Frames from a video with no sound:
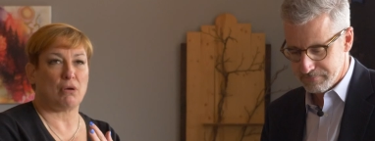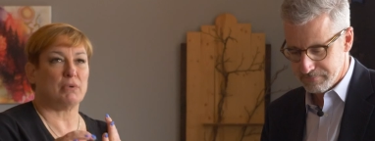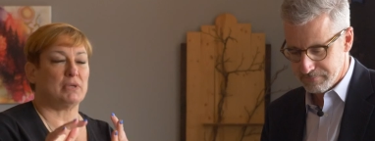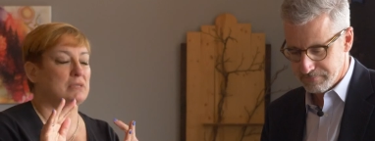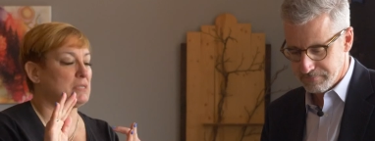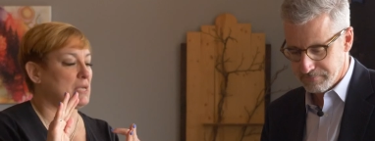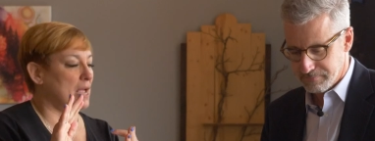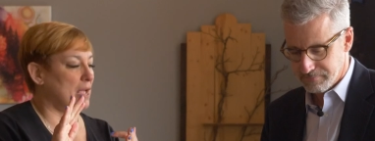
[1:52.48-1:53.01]

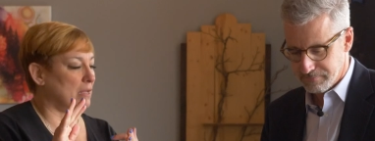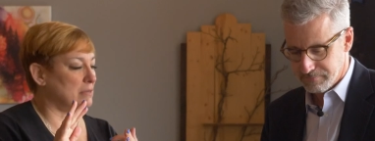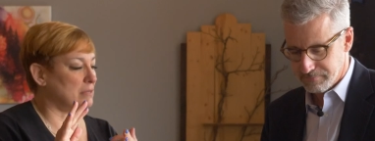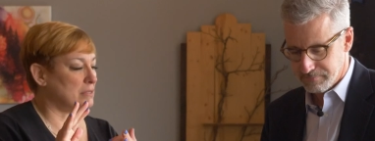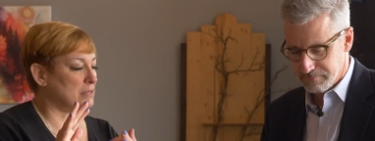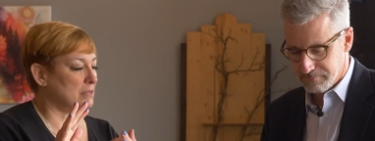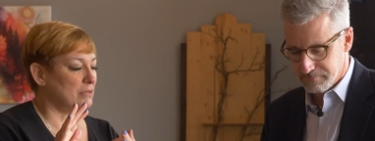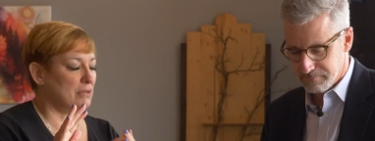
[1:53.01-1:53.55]
Speaker 1: almonds
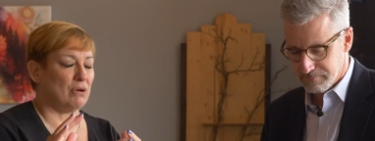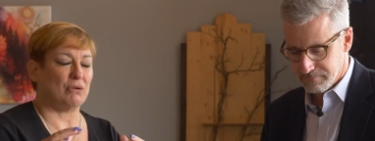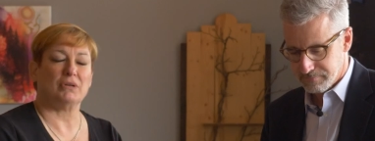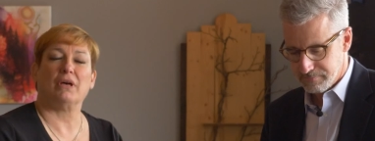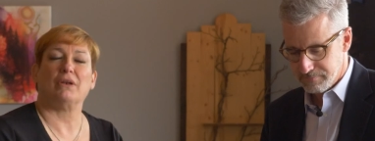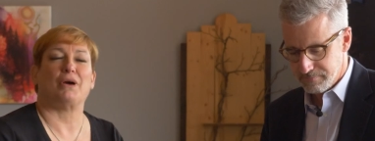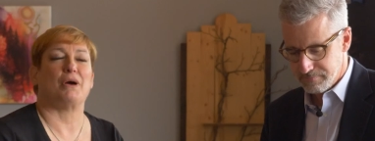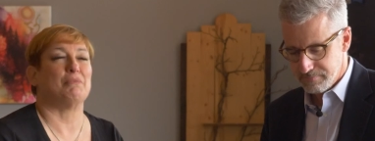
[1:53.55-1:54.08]
and, no,
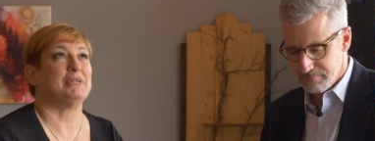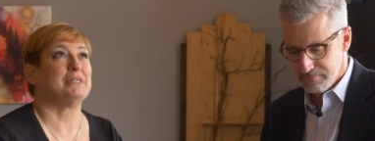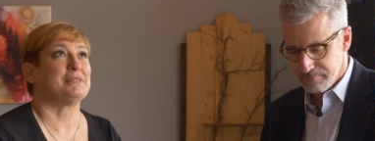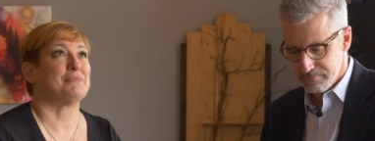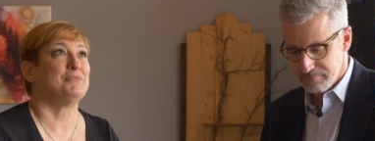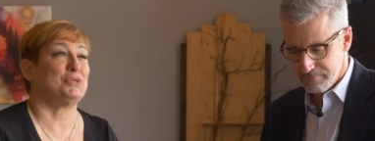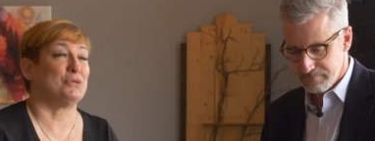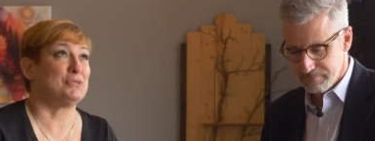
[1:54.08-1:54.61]
not almonds,
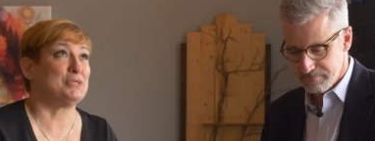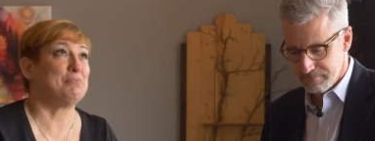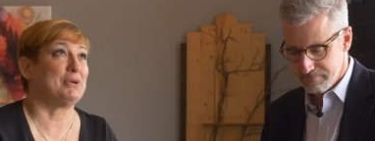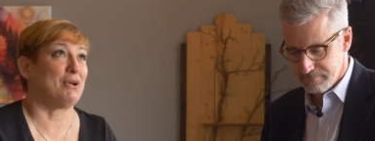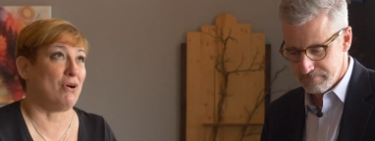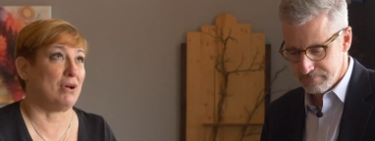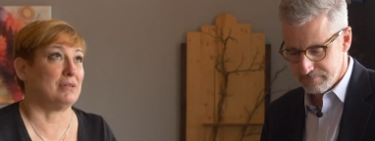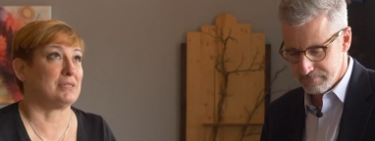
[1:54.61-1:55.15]
toasted
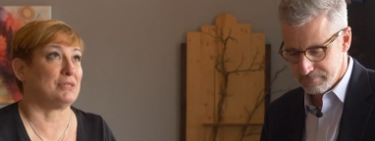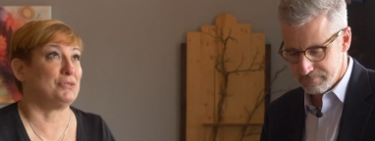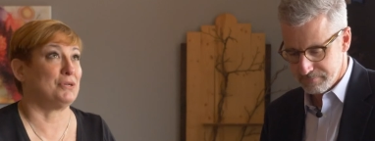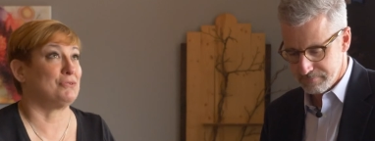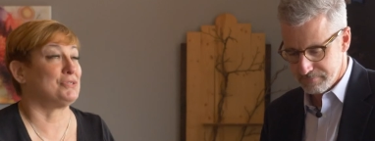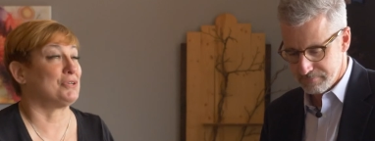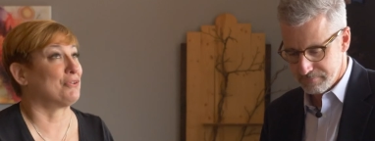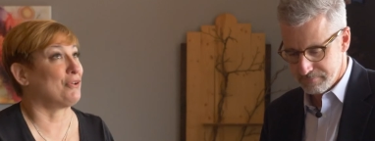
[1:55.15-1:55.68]
pecans and
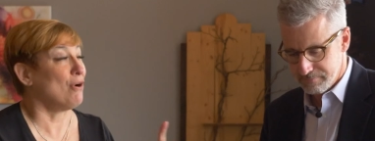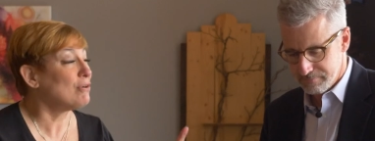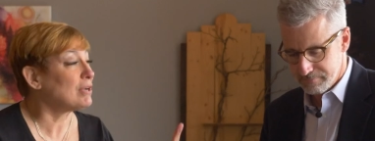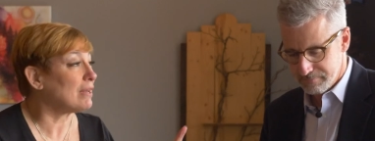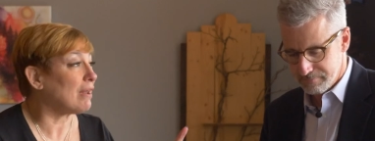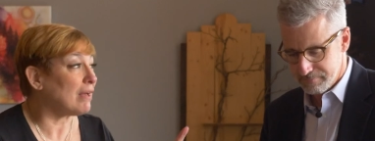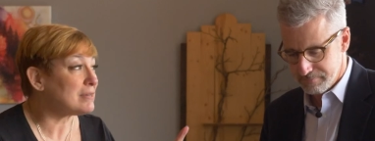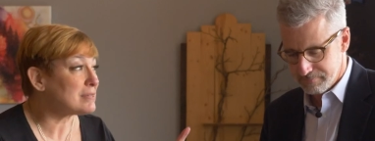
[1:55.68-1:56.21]
toasted
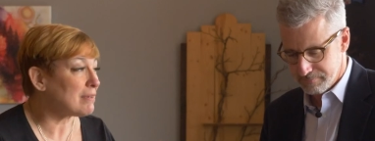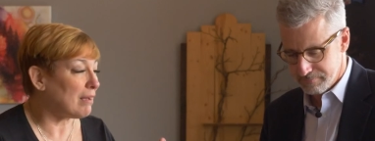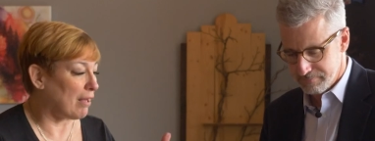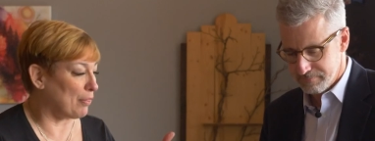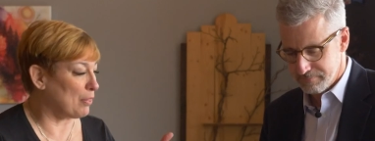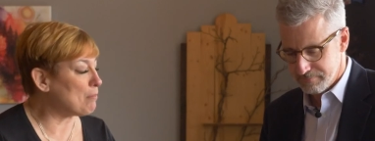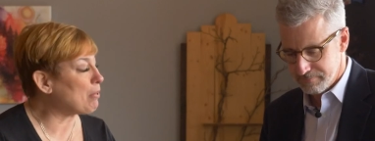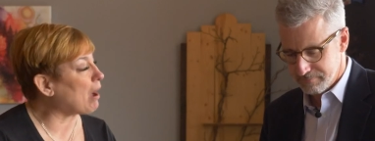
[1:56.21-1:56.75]
coconut
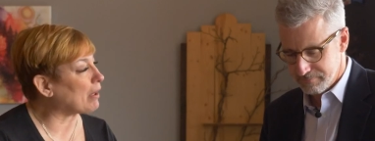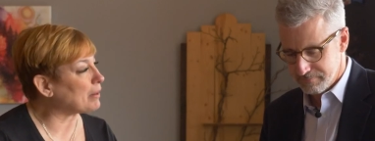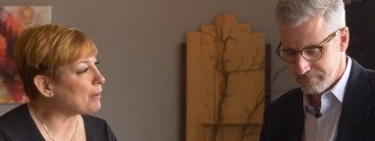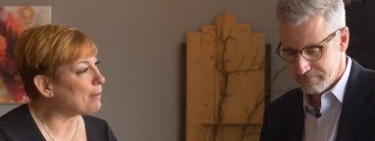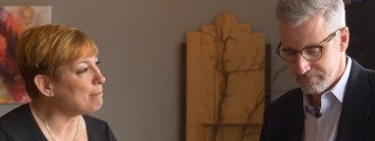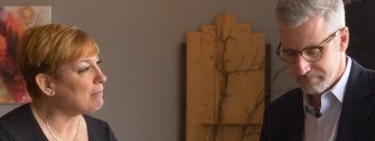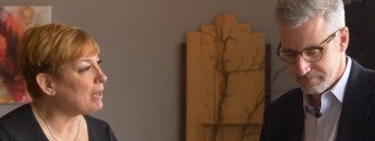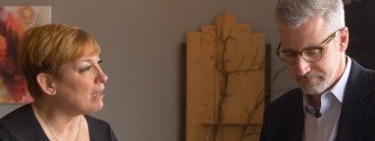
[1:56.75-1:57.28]
on the
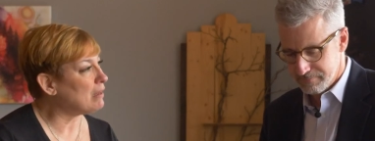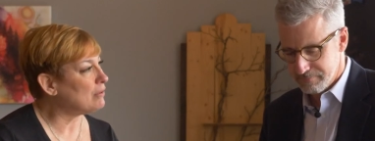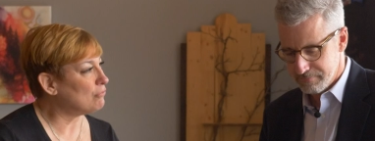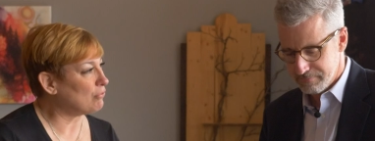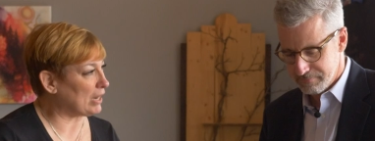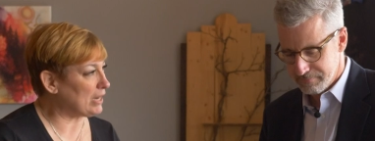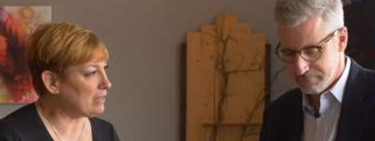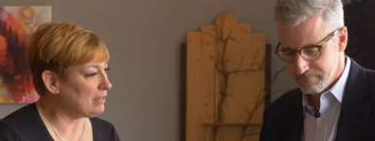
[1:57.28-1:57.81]
bottom,
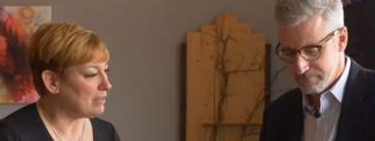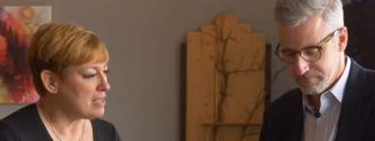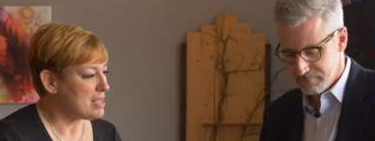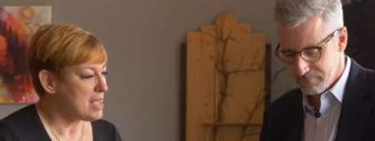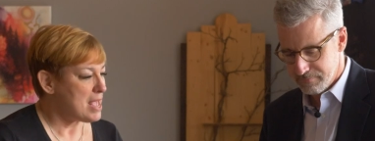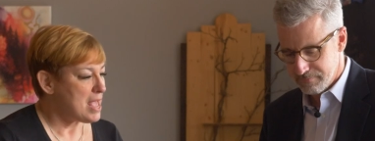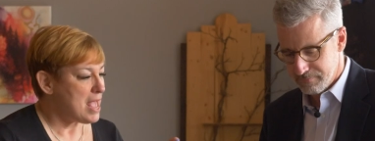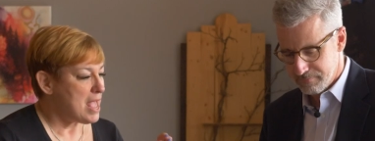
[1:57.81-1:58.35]
right?
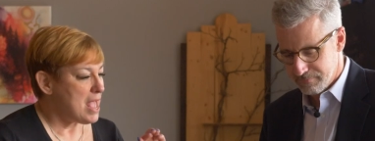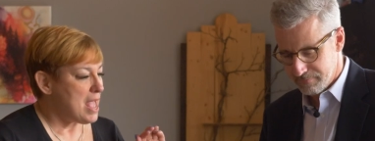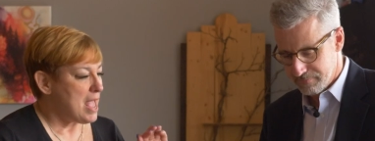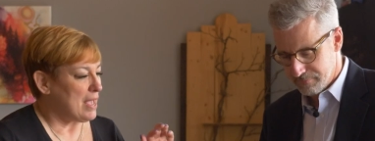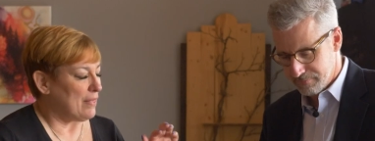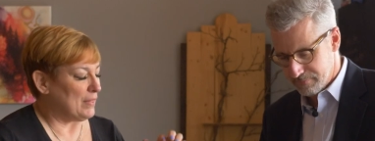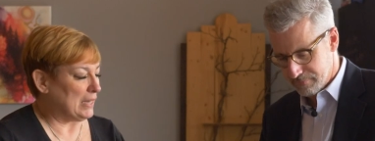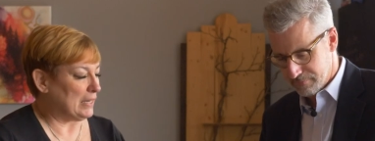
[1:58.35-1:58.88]

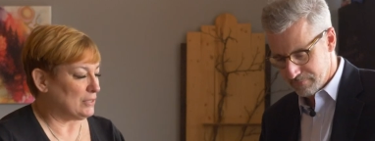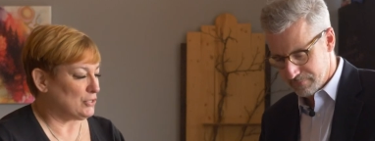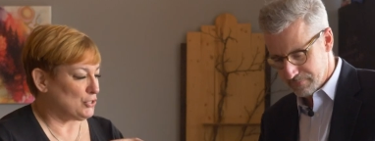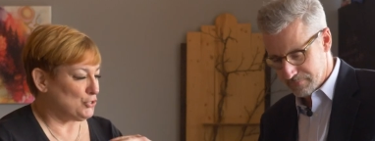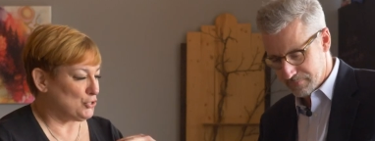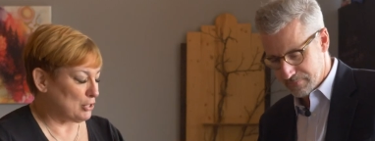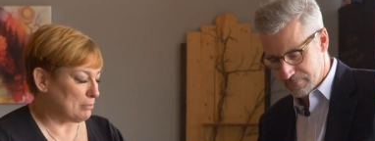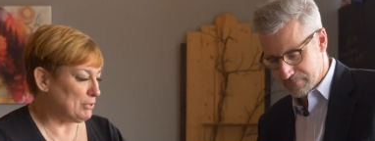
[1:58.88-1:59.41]
And then it's
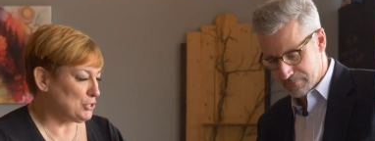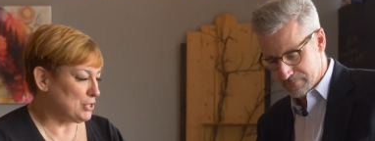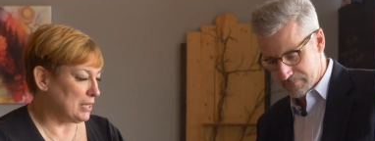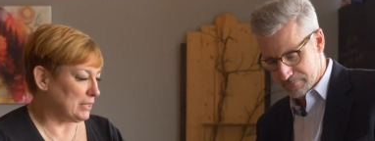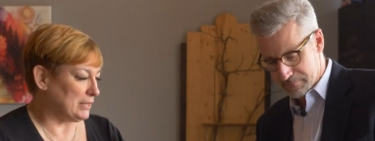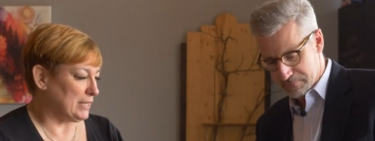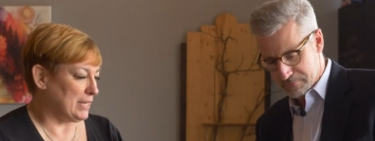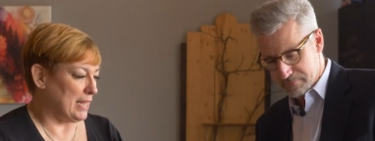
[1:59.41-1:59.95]
German
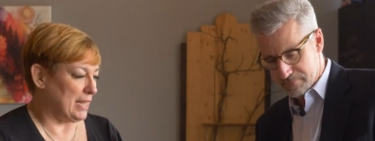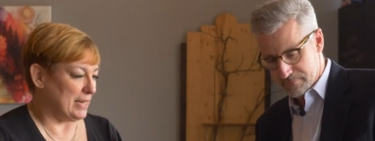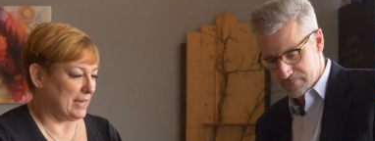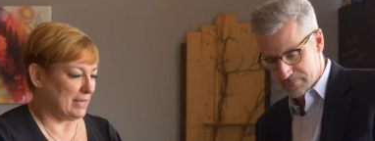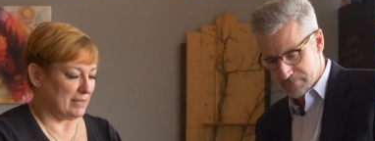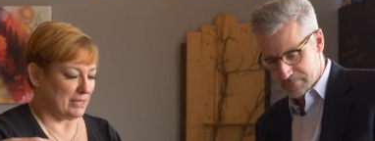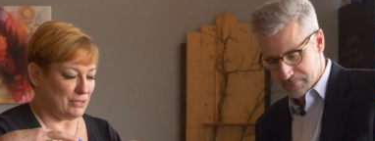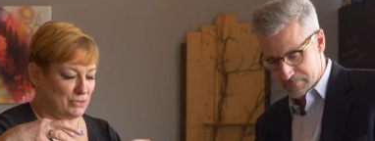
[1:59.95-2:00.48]
chocolate cake,
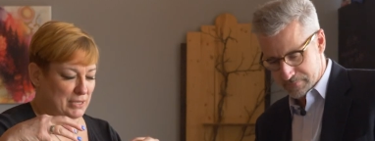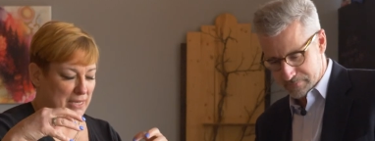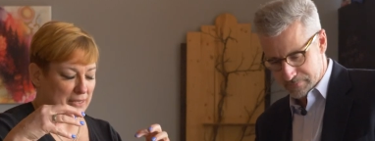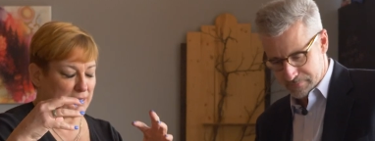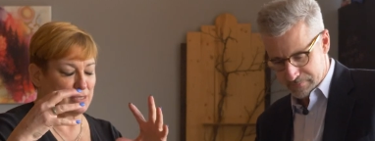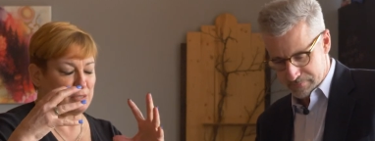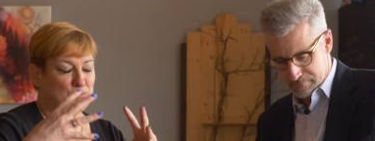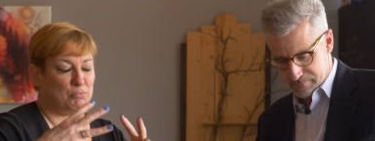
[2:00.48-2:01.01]
and then you take
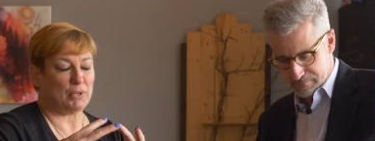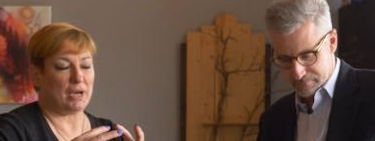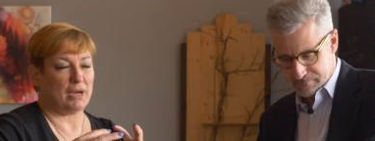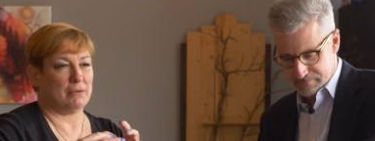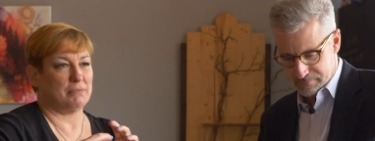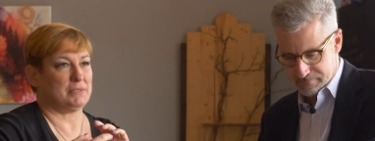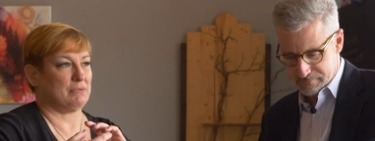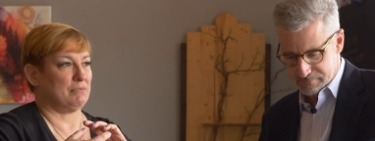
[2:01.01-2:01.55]
these
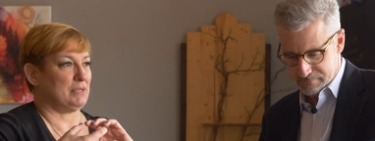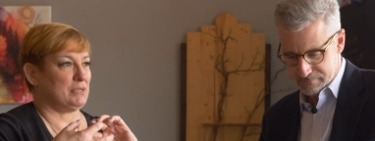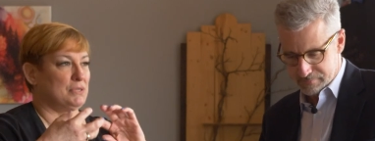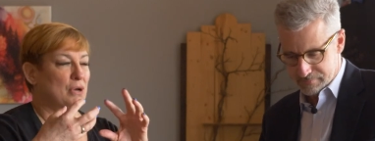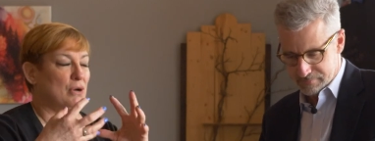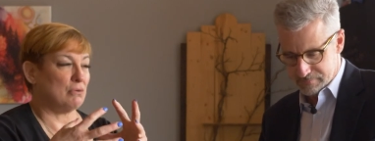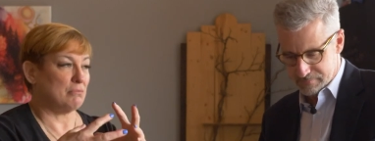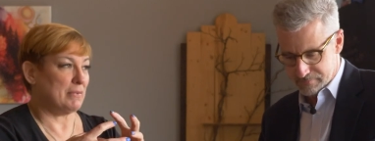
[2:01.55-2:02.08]
blobs of this
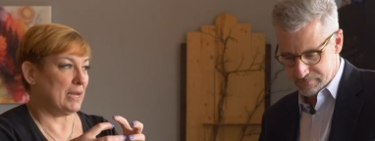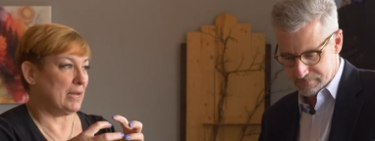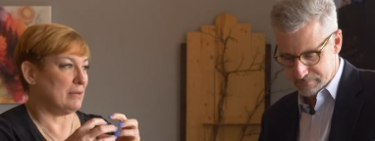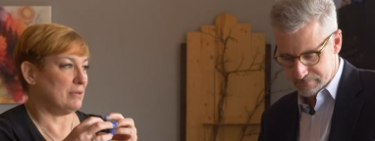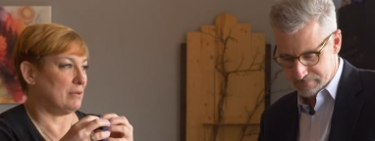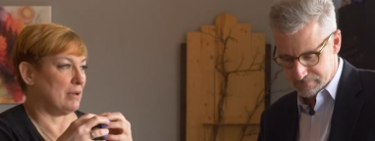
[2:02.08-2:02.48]
homemade